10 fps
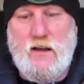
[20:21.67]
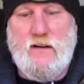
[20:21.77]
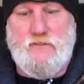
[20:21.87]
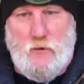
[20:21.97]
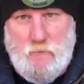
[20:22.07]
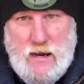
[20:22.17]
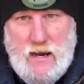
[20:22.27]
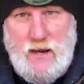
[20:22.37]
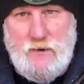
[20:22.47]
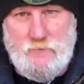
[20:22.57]
For
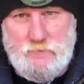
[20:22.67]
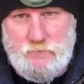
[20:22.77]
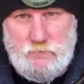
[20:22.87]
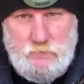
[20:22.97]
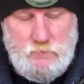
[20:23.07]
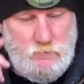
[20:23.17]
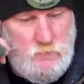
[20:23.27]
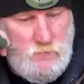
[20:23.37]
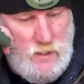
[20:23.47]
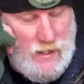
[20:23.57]
me,
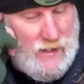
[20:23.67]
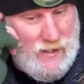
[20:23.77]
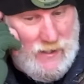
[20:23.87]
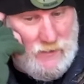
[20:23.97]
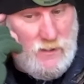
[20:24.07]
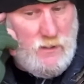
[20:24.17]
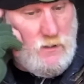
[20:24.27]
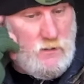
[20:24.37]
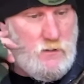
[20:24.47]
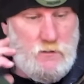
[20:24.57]
again,
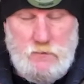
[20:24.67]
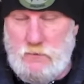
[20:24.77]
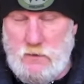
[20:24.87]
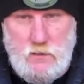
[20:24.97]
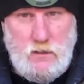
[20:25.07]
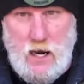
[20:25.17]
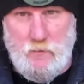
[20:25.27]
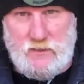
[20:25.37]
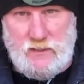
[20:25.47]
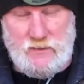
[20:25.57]

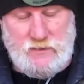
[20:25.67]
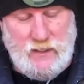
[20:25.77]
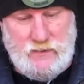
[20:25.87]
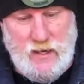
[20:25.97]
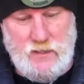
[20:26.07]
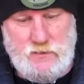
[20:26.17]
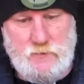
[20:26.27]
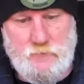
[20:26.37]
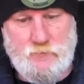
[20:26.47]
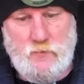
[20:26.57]
common sense dictates,
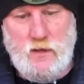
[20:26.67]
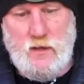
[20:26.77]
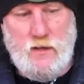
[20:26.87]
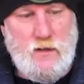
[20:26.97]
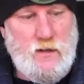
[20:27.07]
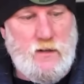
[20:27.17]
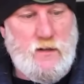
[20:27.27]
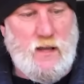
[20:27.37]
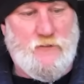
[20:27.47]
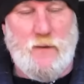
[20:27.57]

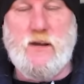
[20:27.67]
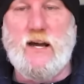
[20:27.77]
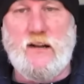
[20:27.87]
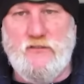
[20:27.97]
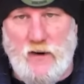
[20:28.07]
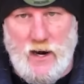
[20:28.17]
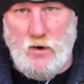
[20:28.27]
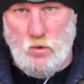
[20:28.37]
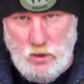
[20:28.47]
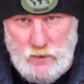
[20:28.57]
if I'm cutting
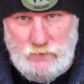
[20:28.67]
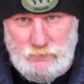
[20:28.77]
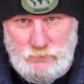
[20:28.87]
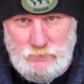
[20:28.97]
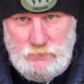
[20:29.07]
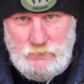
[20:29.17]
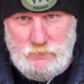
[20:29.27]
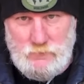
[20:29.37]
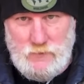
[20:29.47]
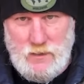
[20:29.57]
firewood,
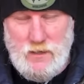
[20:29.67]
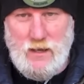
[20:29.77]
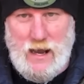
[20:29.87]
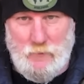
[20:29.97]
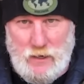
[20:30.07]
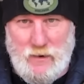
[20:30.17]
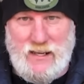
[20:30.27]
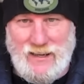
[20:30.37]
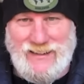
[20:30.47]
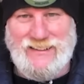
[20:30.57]
I'm gonna be
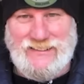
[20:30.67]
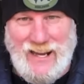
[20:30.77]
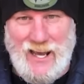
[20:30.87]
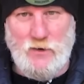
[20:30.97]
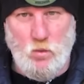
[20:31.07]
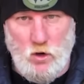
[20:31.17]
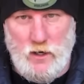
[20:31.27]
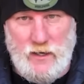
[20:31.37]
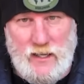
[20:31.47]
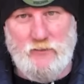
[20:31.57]
cutting dead
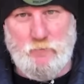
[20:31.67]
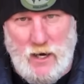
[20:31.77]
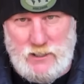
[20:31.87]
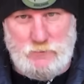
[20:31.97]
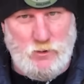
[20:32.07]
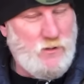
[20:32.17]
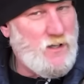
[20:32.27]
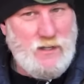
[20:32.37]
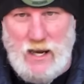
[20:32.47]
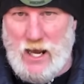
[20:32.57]
wood if possible,
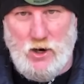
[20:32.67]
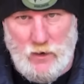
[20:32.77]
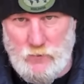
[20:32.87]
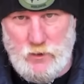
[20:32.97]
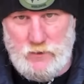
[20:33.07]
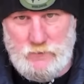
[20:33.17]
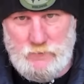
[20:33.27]
not greenwood.